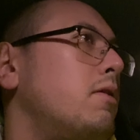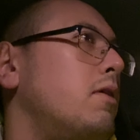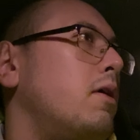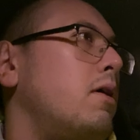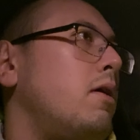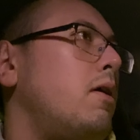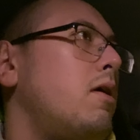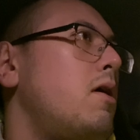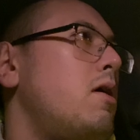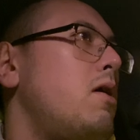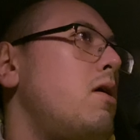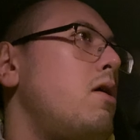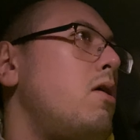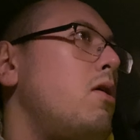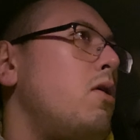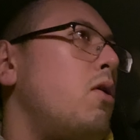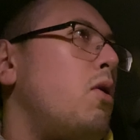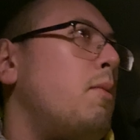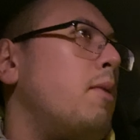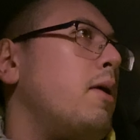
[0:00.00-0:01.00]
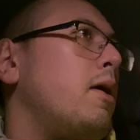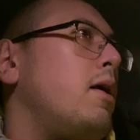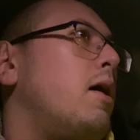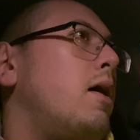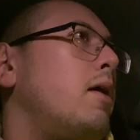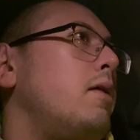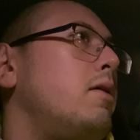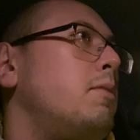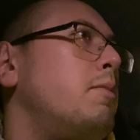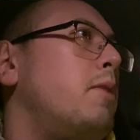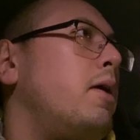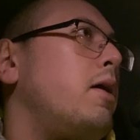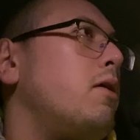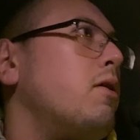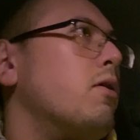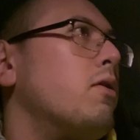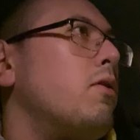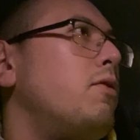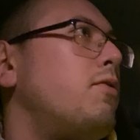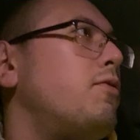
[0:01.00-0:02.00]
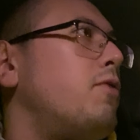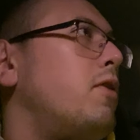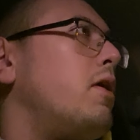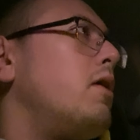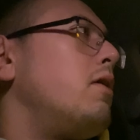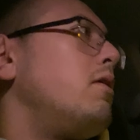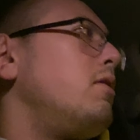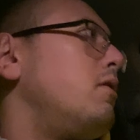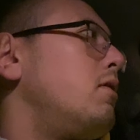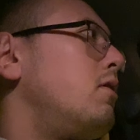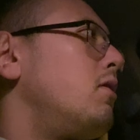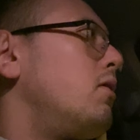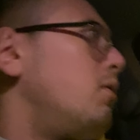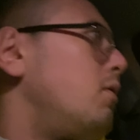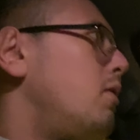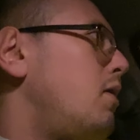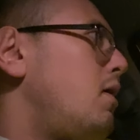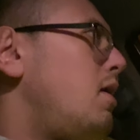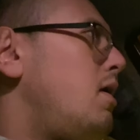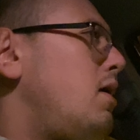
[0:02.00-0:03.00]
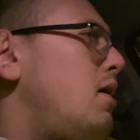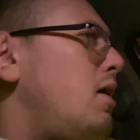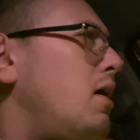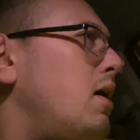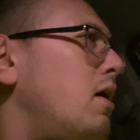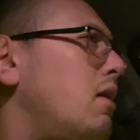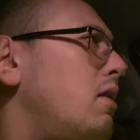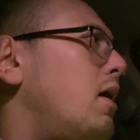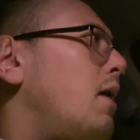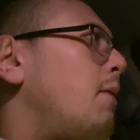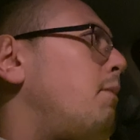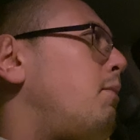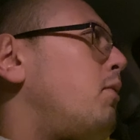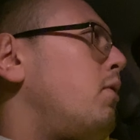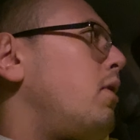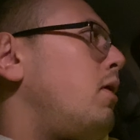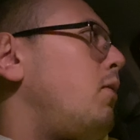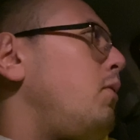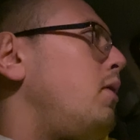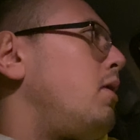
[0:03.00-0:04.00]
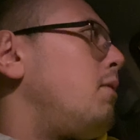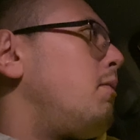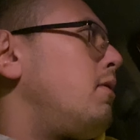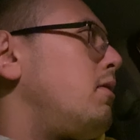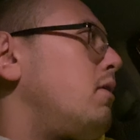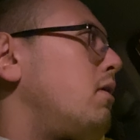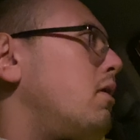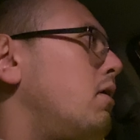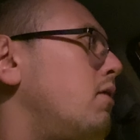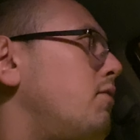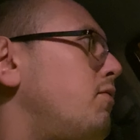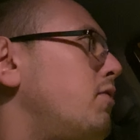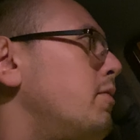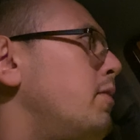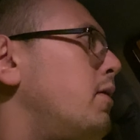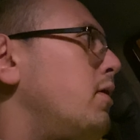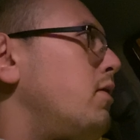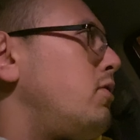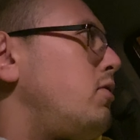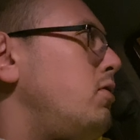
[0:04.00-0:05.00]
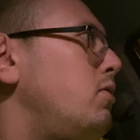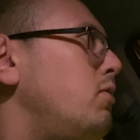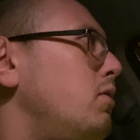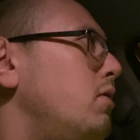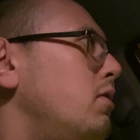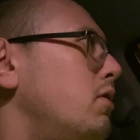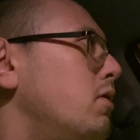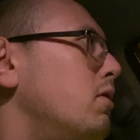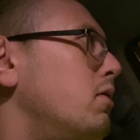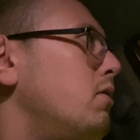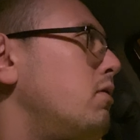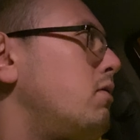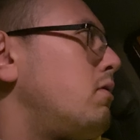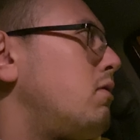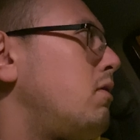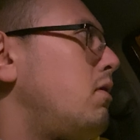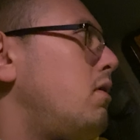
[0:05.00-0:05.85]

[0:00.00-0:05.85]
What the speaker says: Like, oh my God, did my girlfriend, at that point we had been together for about 2 years.